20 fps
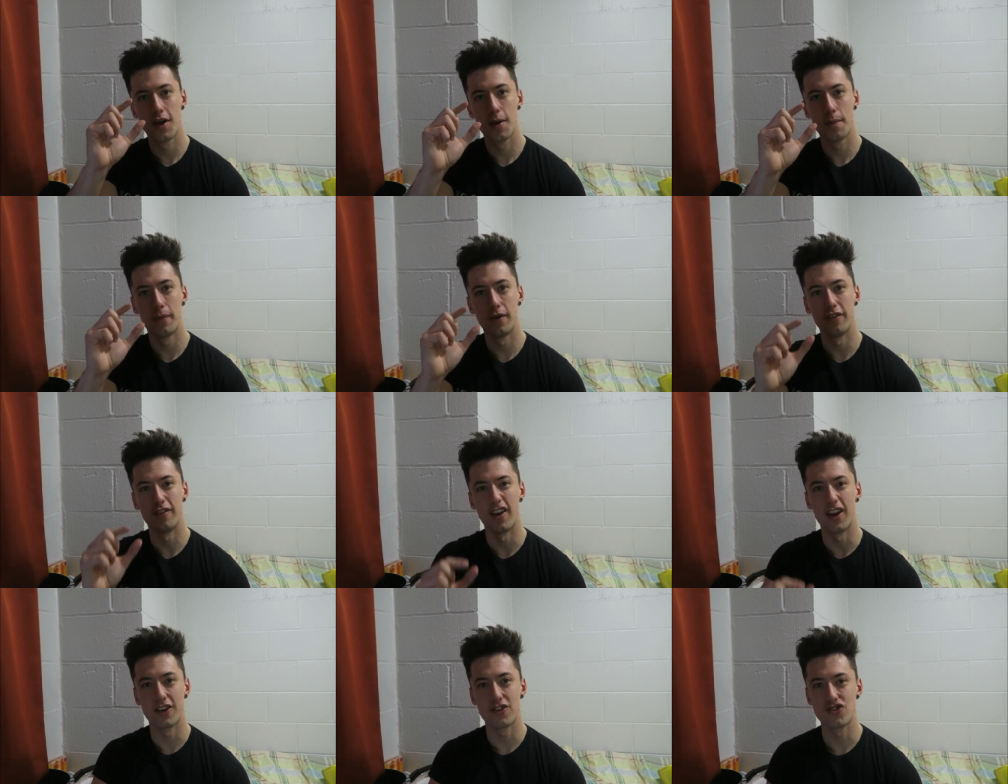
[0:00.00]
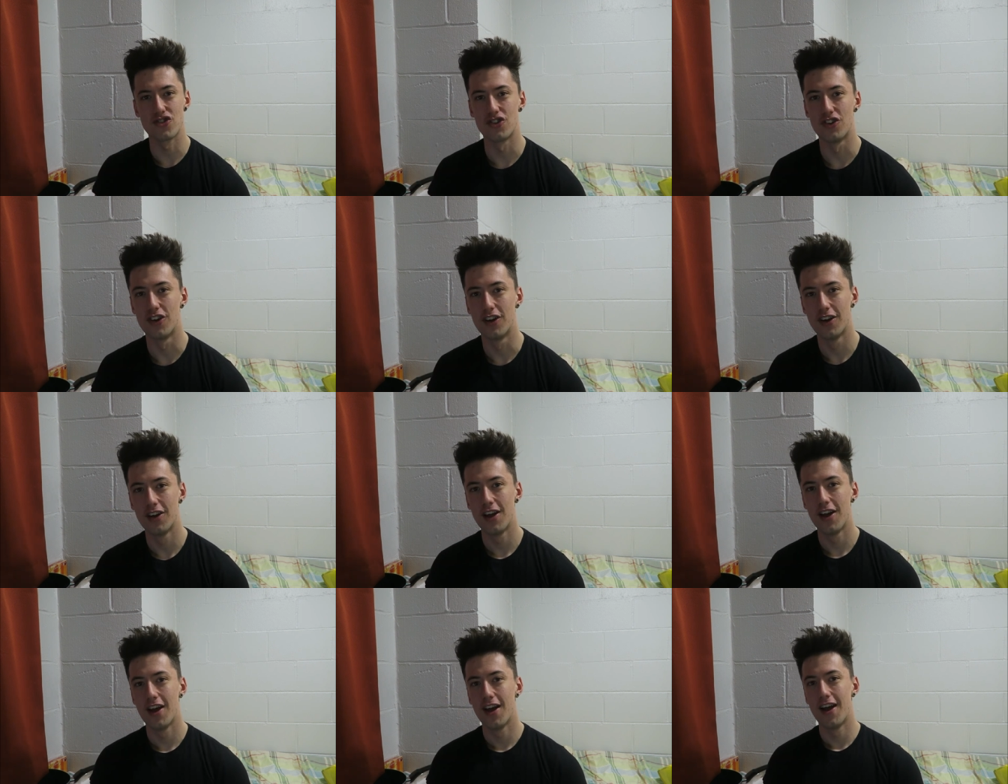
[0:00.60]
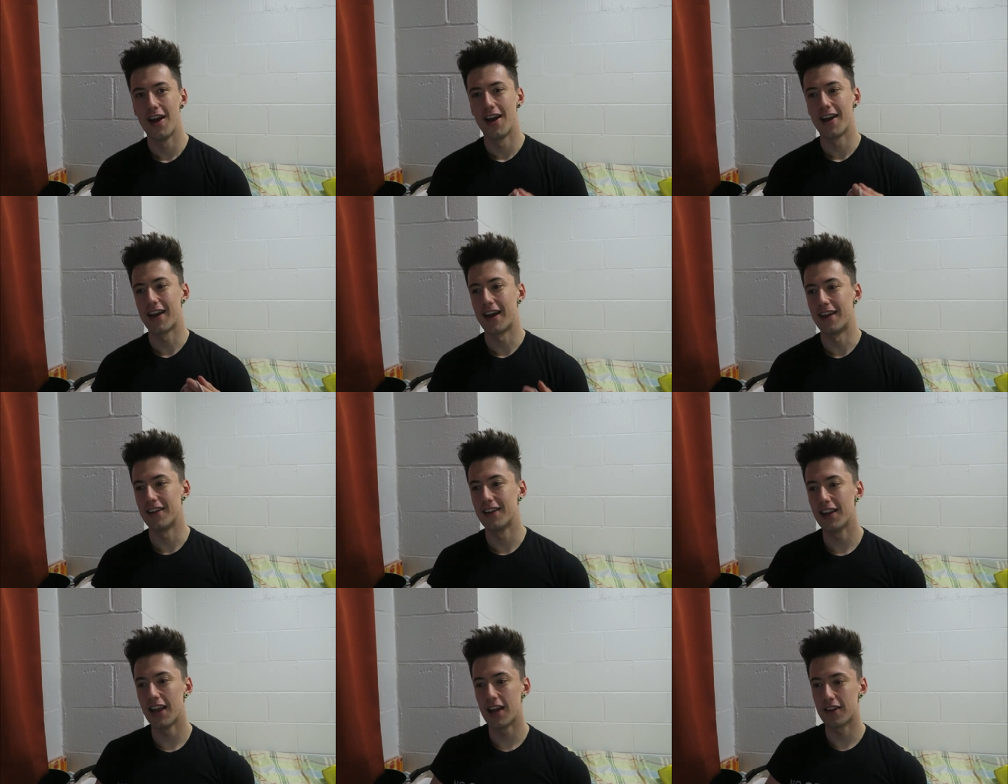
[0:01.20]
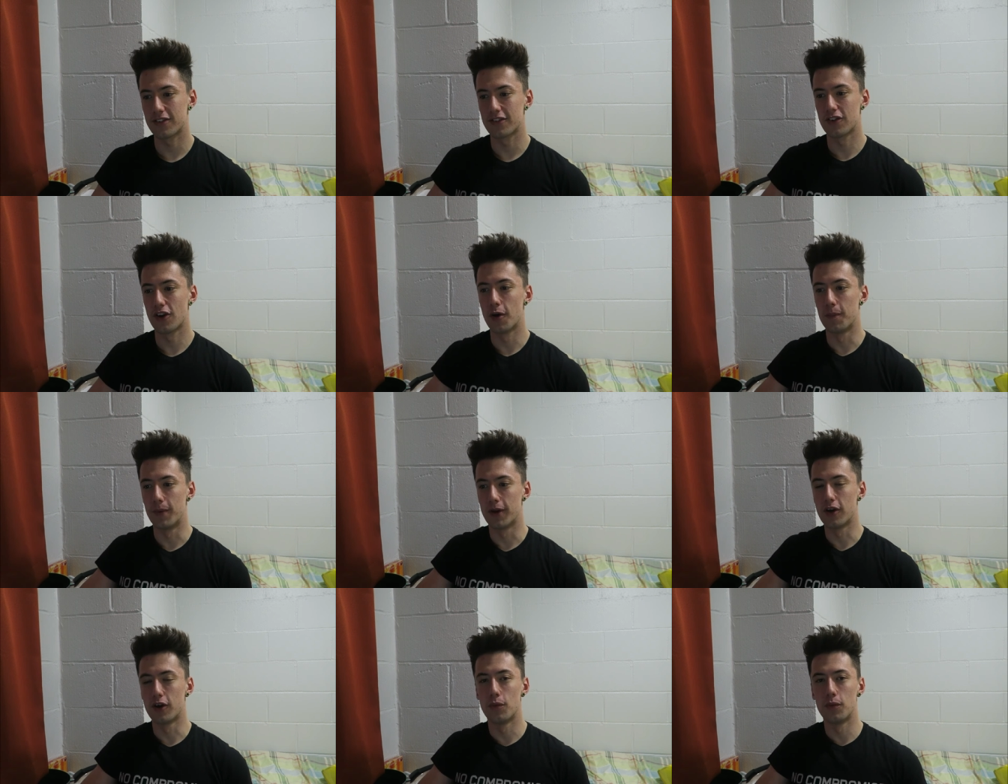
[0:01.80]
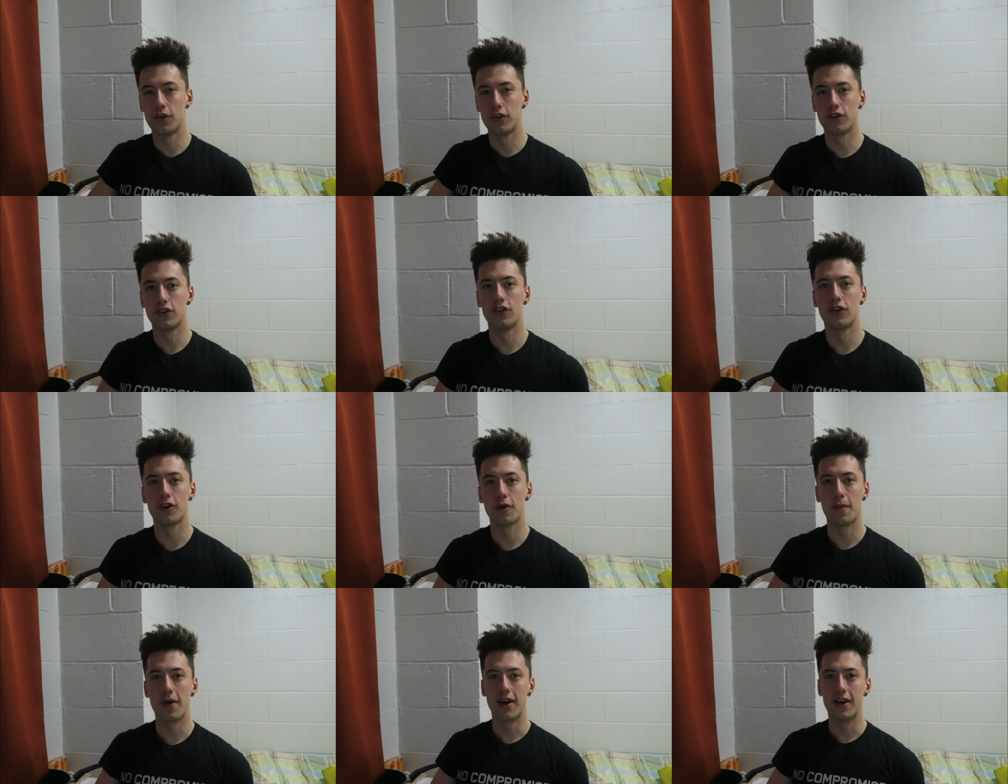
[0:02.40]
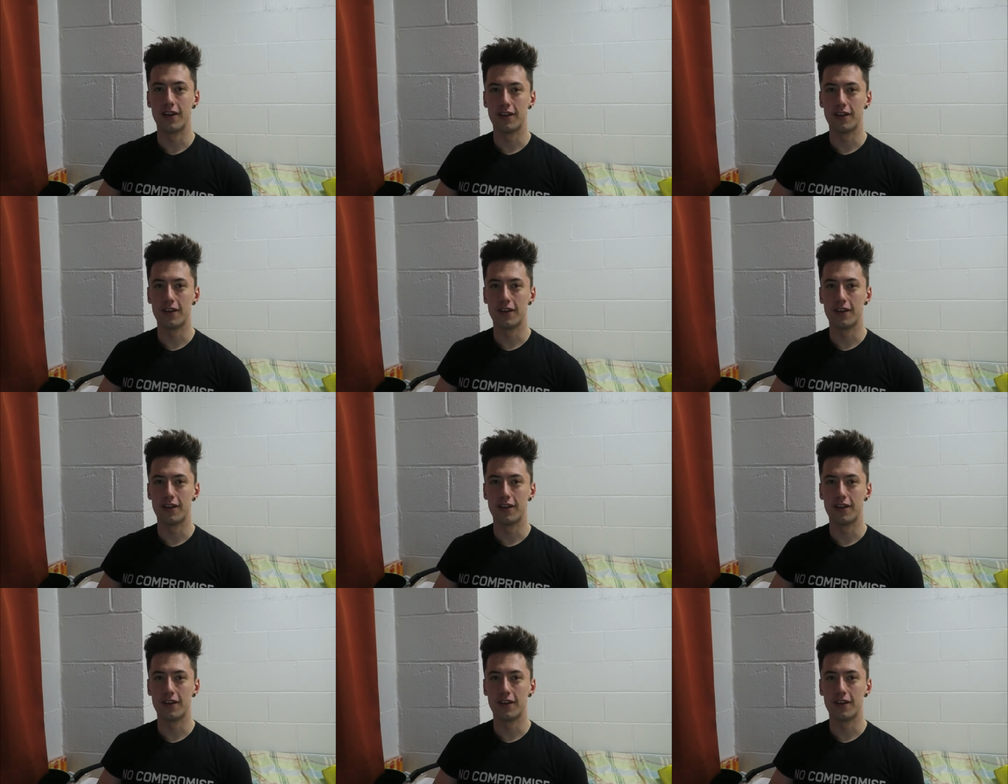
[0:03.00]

perfection. Okay, the last topic I want to talk about,